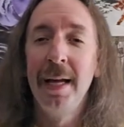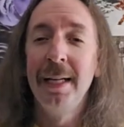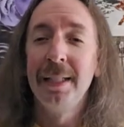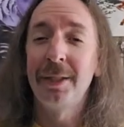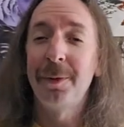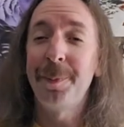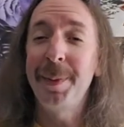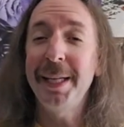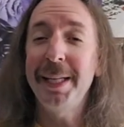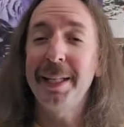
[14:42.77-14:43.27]

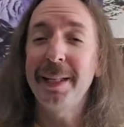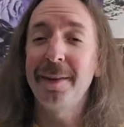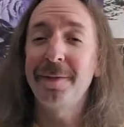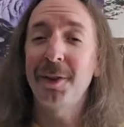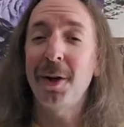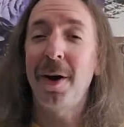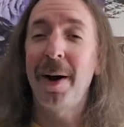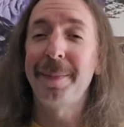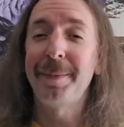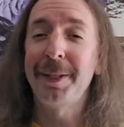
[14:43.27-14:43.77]
Speaking of
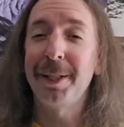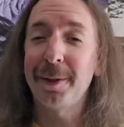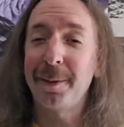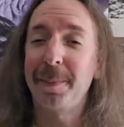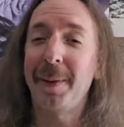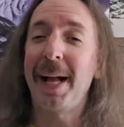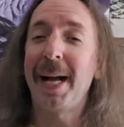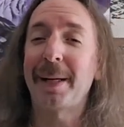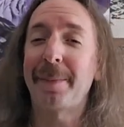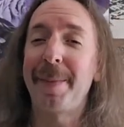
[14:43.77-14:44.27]
top tier
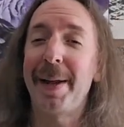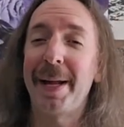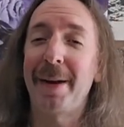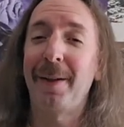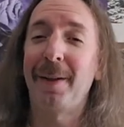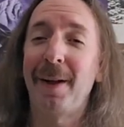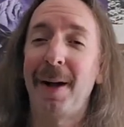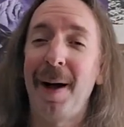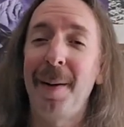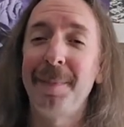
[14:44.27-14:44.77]
black
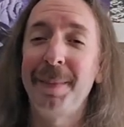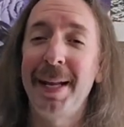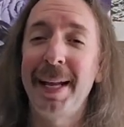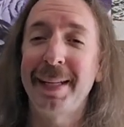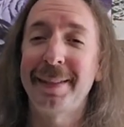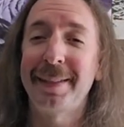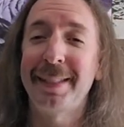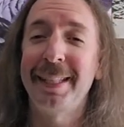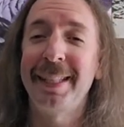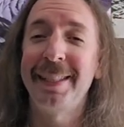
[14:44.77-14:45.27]
metal, up
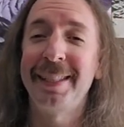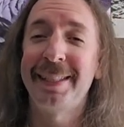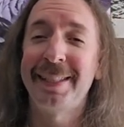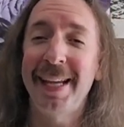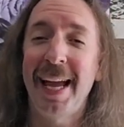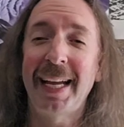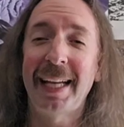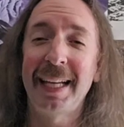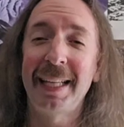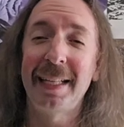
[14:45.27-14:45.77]
next in
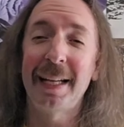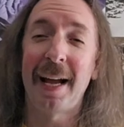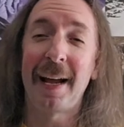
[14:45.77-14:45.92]
2nd,